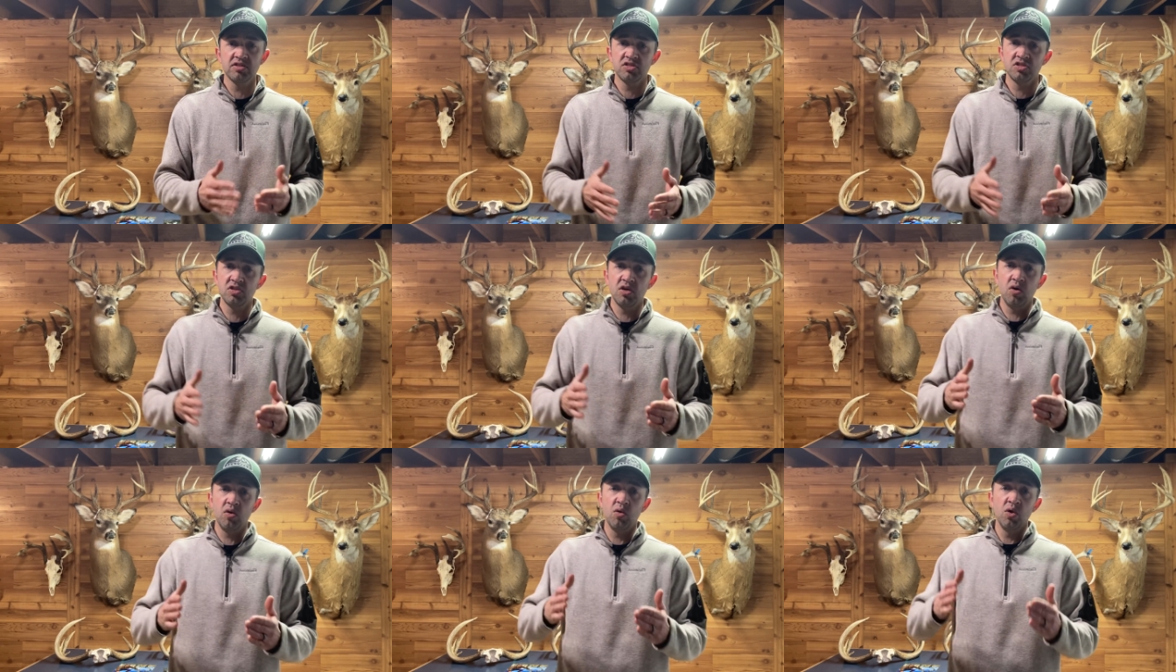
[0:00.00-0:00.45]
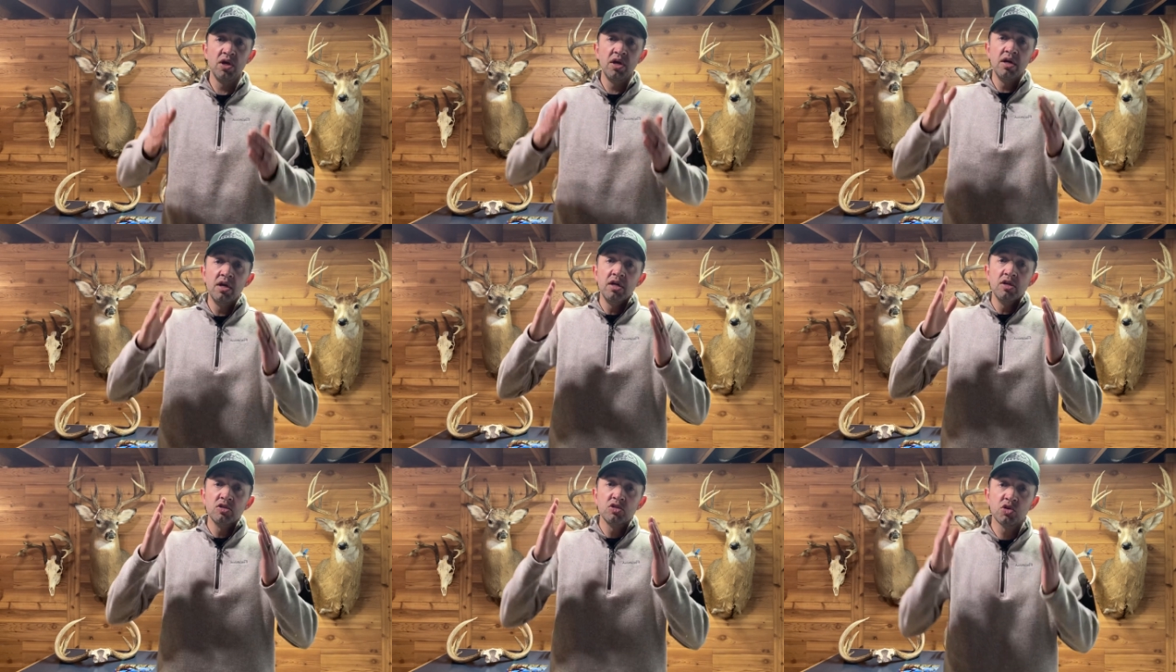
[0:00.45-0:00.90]
So
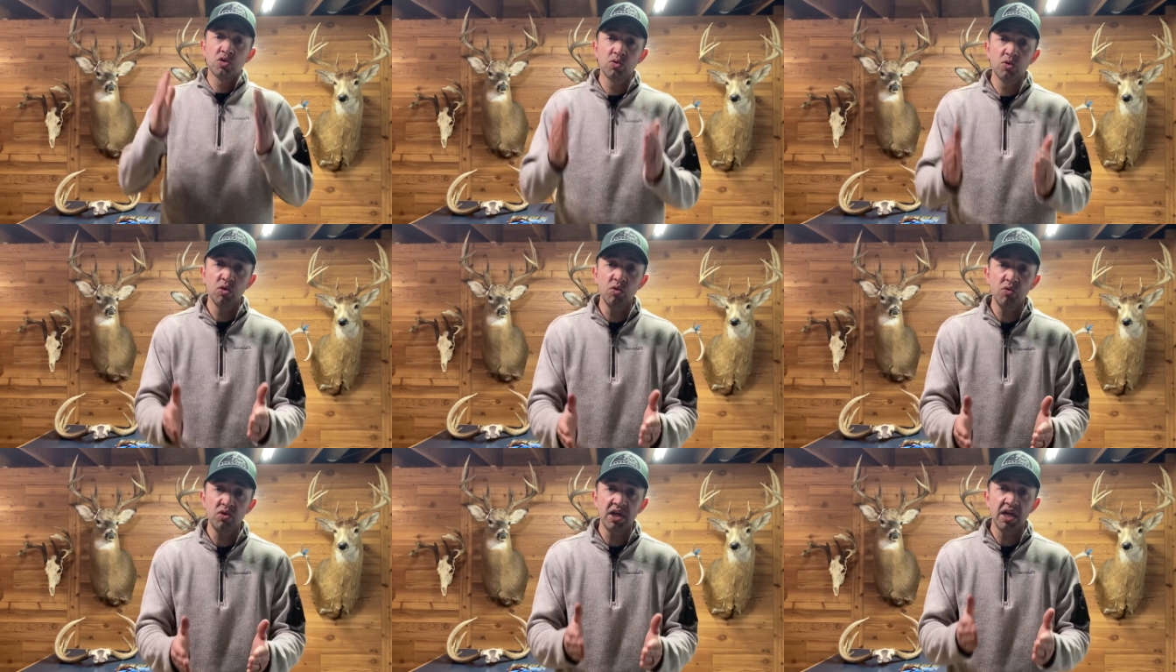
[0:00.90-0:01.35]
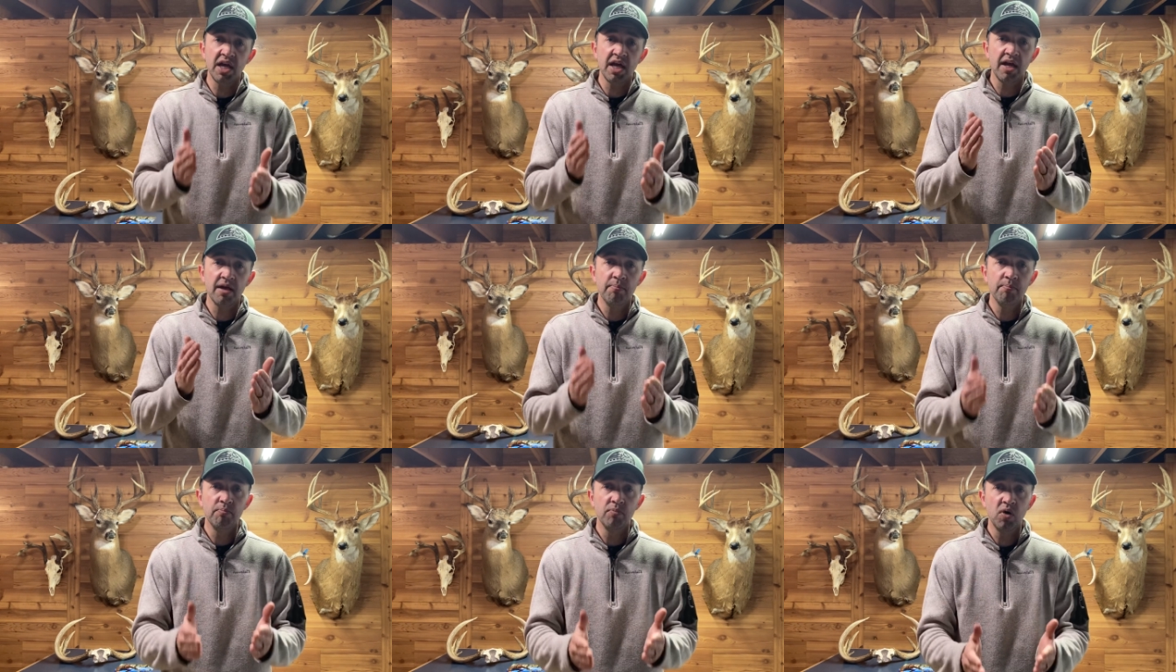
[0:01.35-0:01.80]
truly,
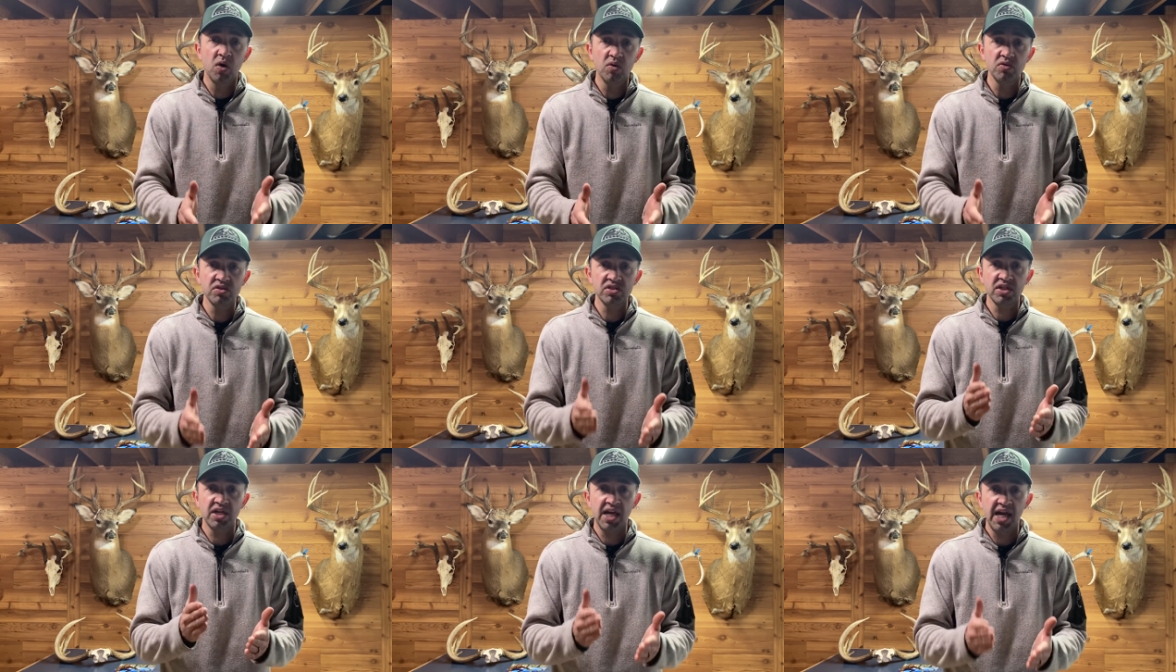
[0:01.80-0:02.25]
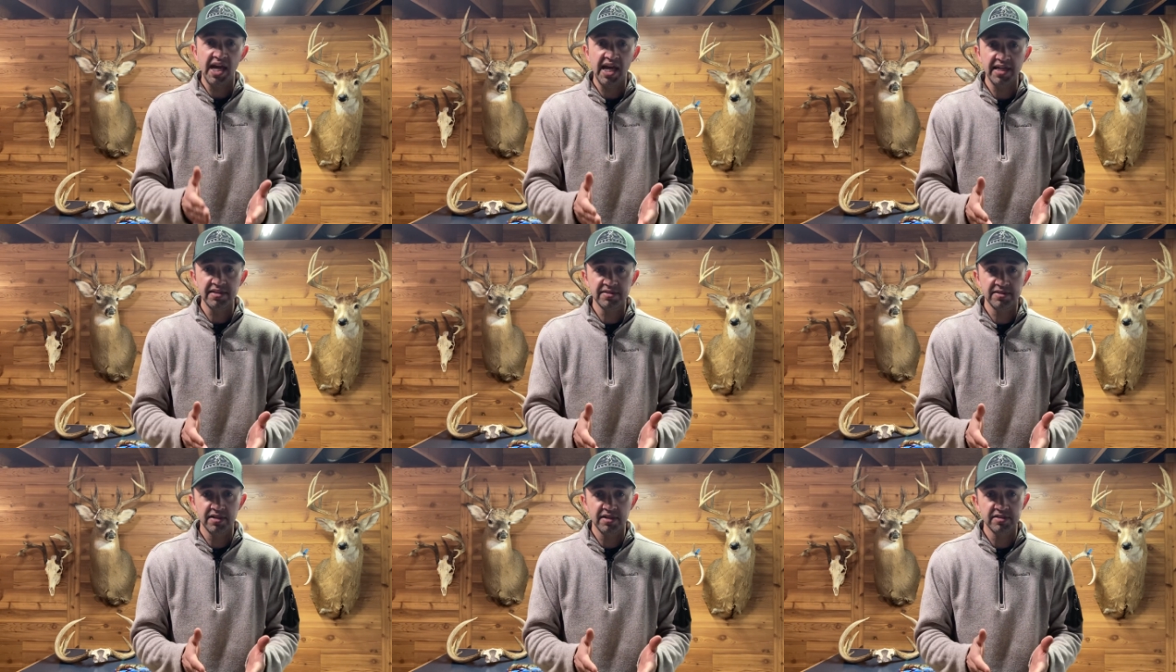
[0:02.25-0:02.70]
in most
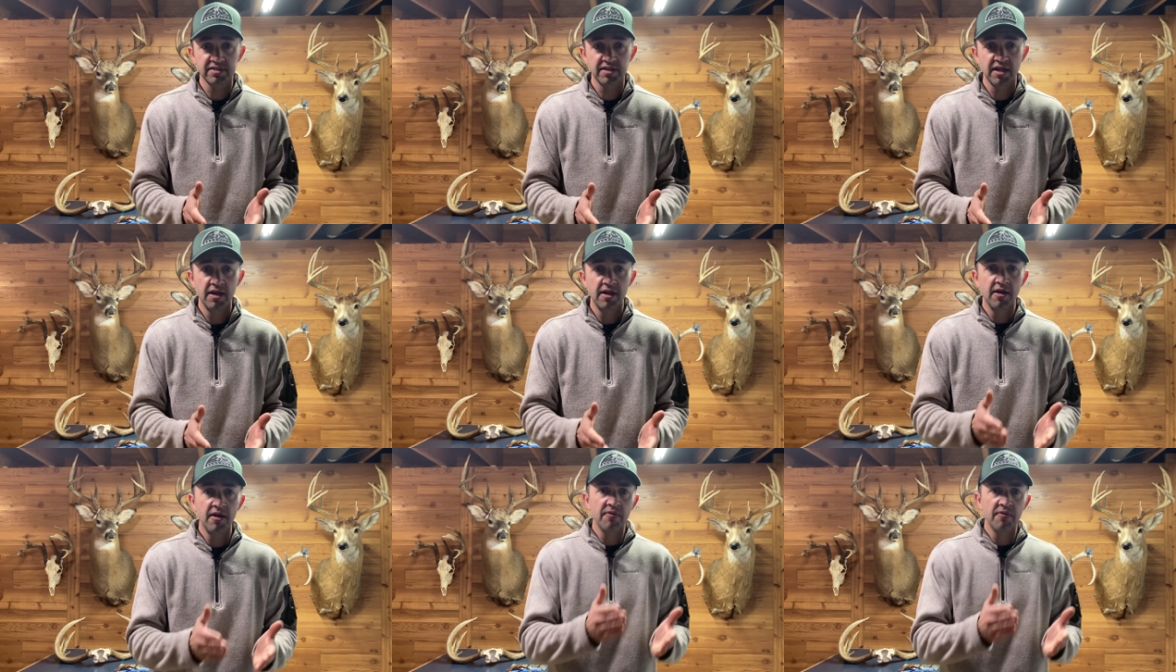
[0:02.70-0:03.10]
cases,